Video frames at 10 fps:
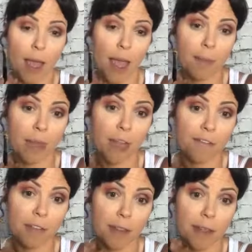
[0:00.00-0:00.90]
I'm in
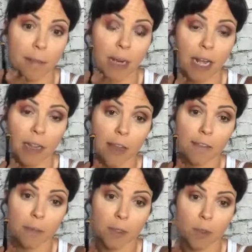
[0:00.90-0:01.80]
love with them and I love
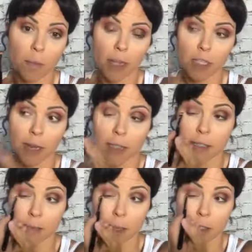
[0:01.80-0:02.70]
them so much, and
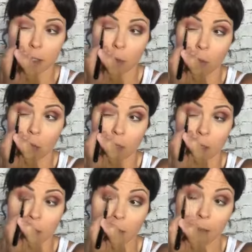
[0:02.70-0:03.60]
it's been so long
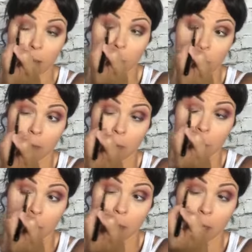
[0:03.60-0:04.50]
since I've used them. I'm
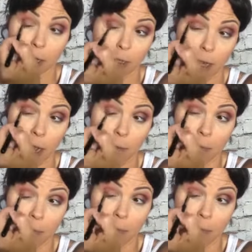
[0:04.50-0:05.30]
just like, it's time.